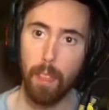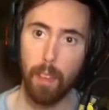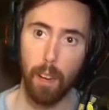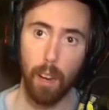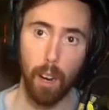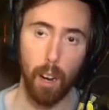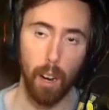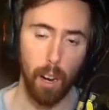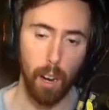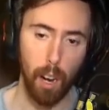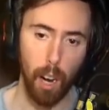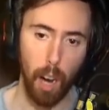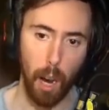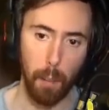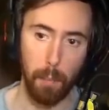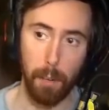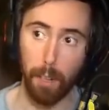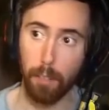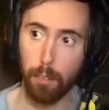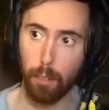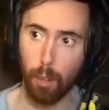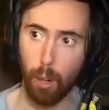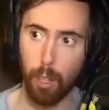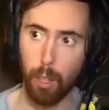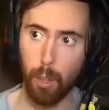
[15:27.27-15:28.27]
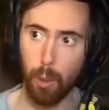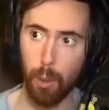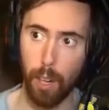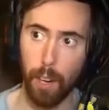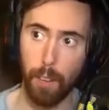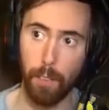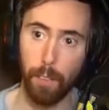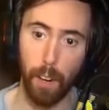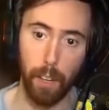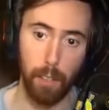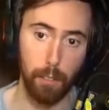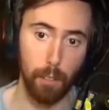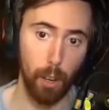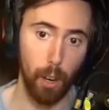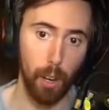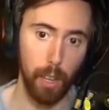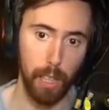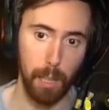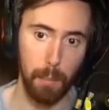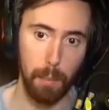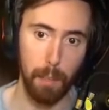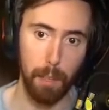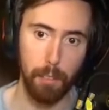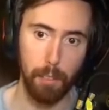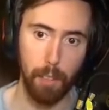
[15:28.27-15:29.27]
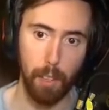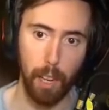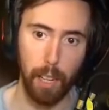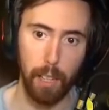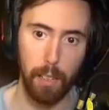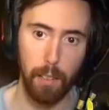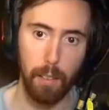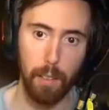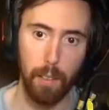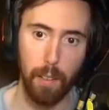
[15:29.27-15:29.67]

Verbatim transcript: I'm gonna start doing invites. Alright, give me a sec.